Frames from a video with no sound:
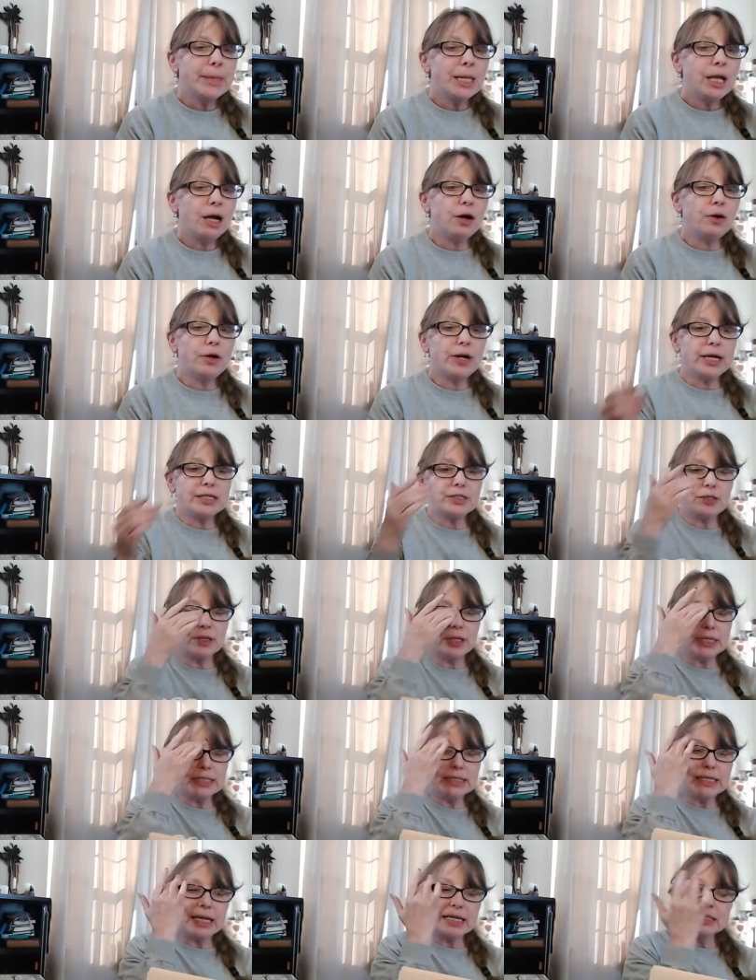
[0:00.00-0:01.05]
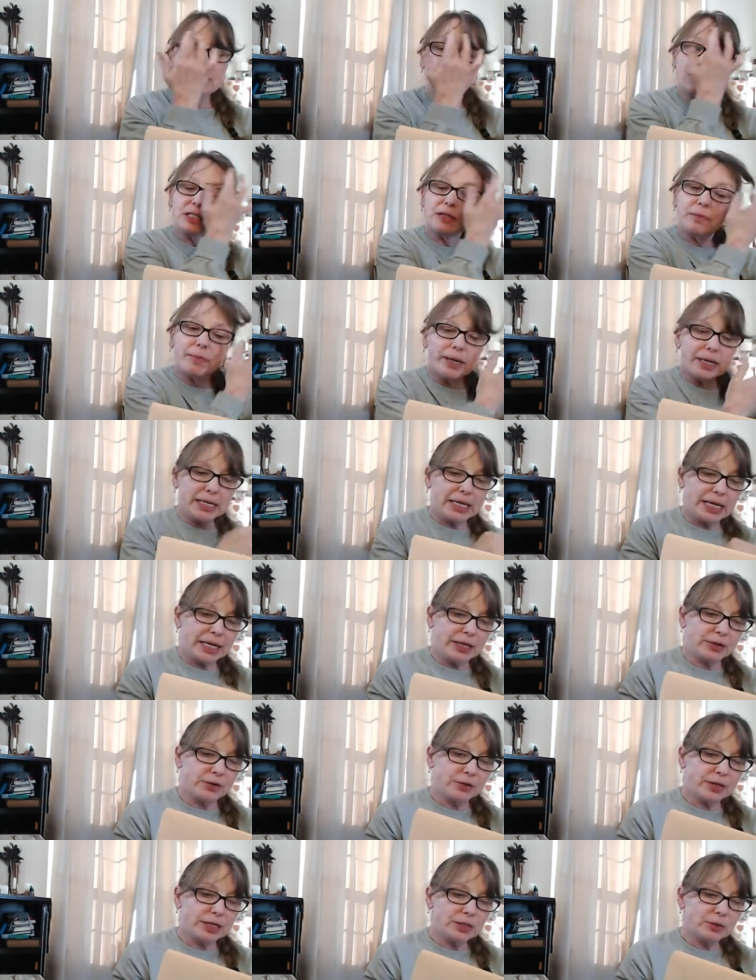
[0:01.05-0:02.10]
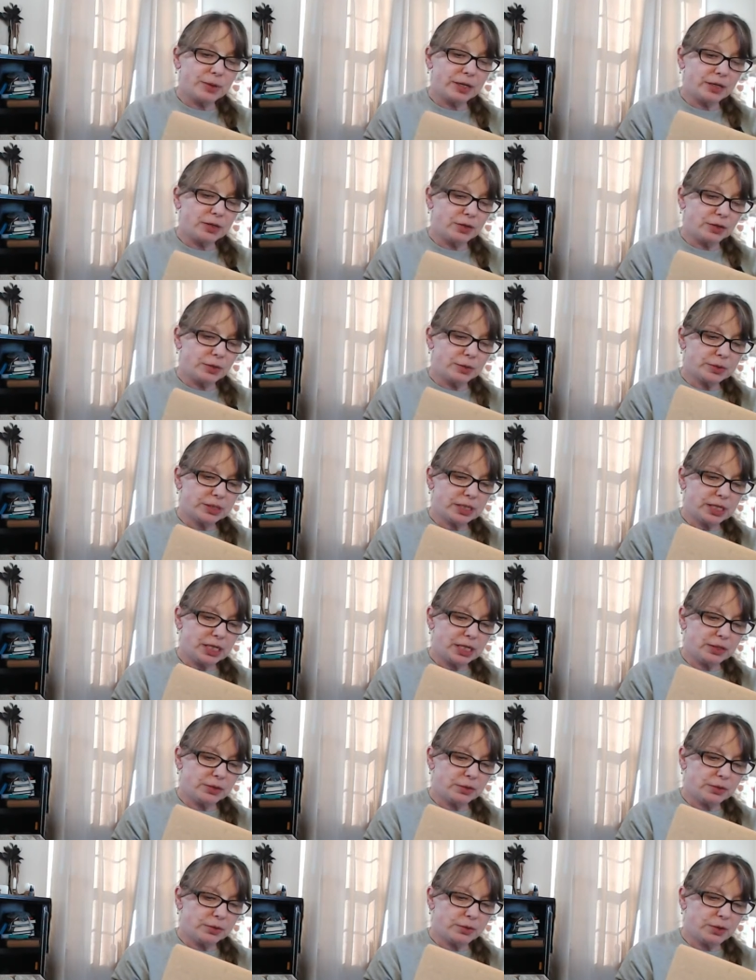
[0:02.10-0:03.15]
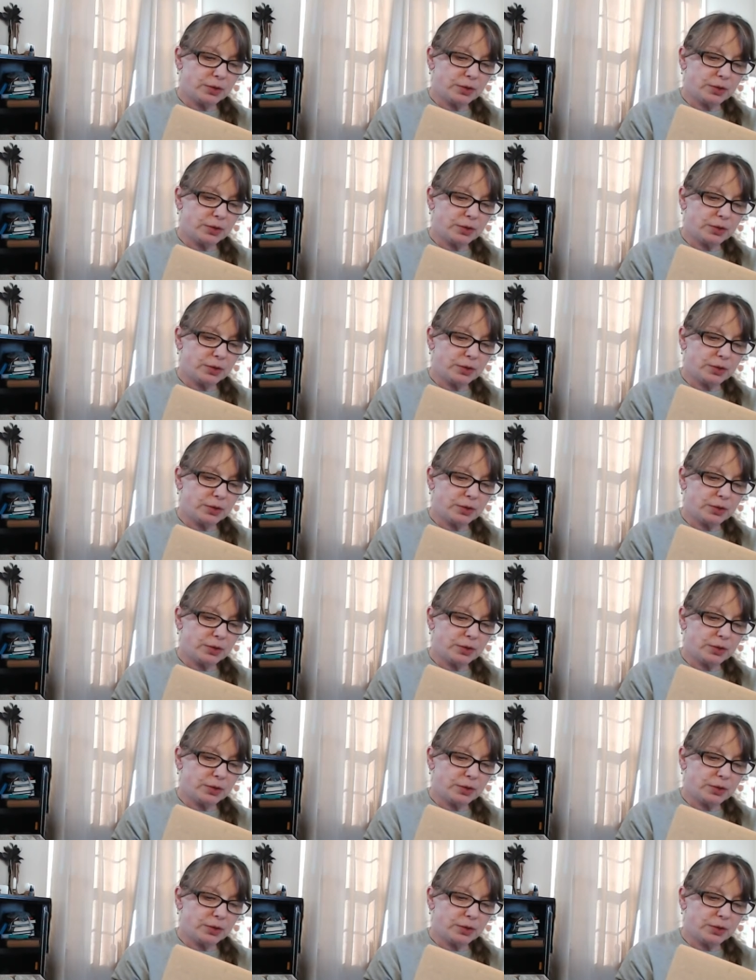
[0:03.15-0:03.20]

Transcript: Okay, so let's see. I saw something about a candle. That's why I knew there was a candle.